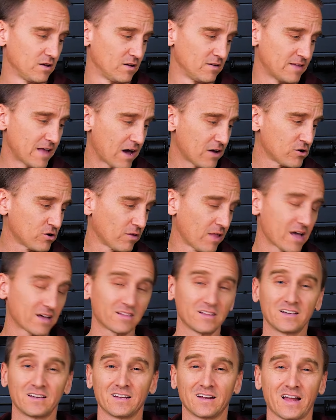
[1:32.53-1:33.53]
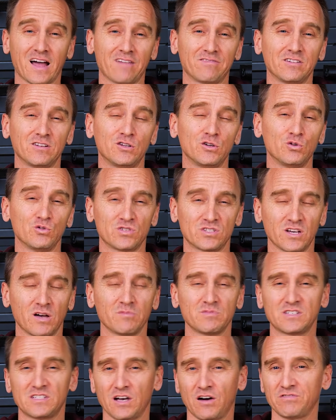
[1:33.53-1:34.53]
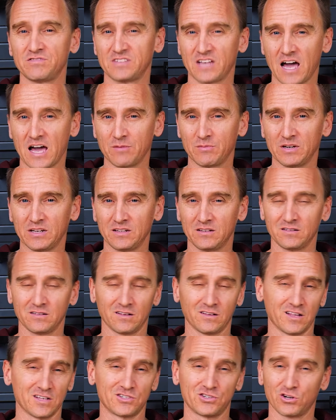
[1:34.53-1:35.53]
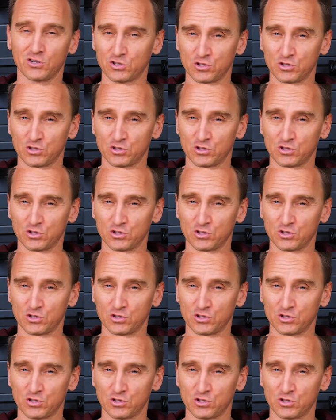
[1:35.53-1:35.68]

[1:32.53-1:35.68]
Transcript: Now you're likely going to have to do some self-timing unless you're